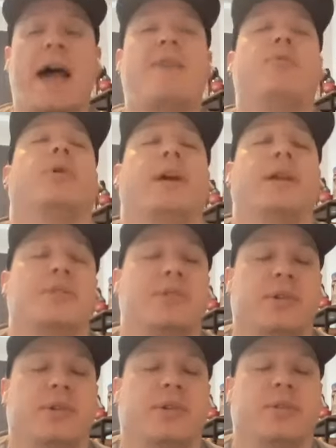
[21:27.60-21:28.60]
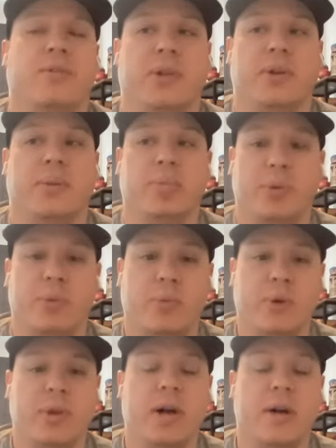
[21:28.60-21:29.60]
have Will Anderson on the field, but
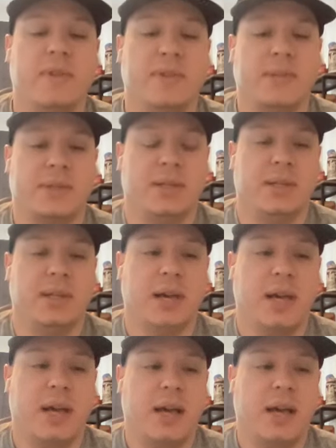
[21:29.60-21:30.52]
Will obviously